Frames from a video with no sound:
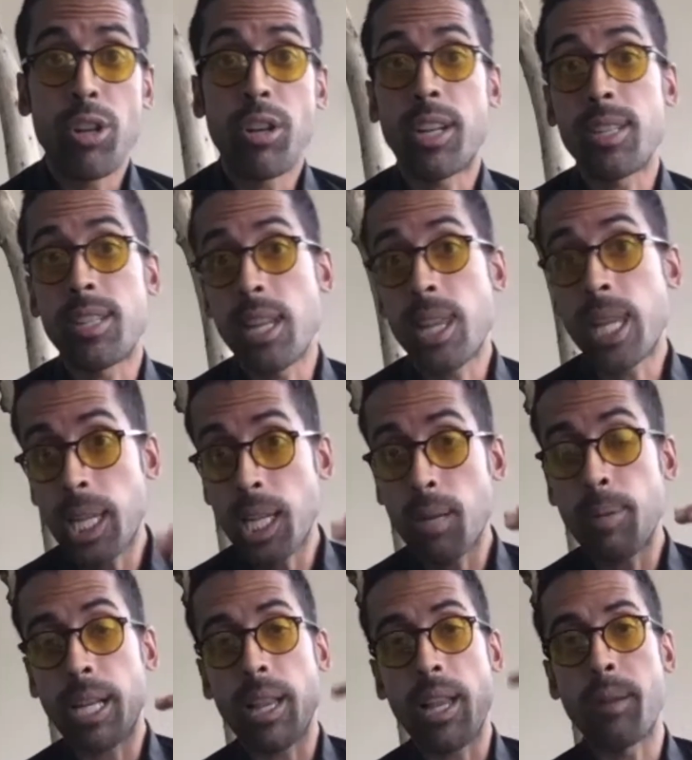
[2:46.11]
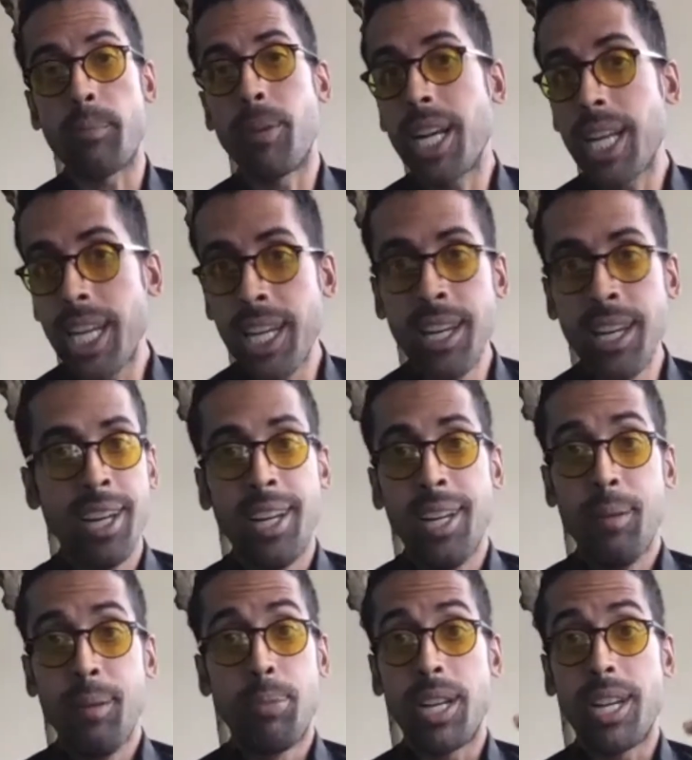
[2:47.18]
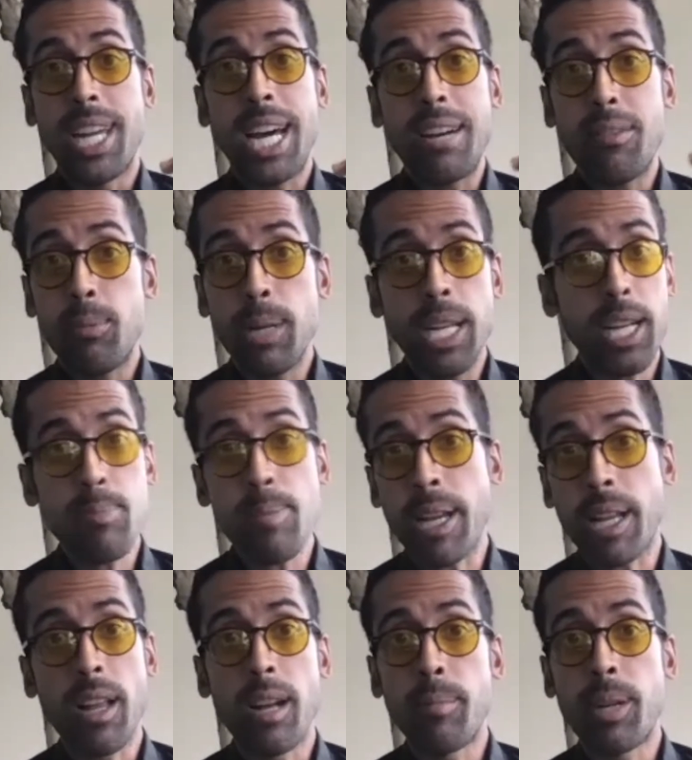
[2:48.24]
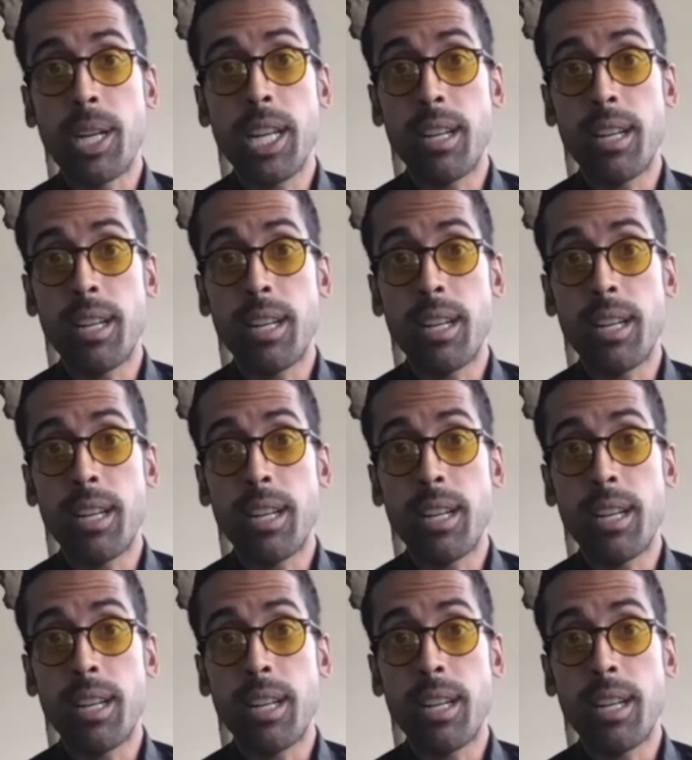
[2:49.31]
because they think they're going to make a lot of money, but not everybody does make a lot of money.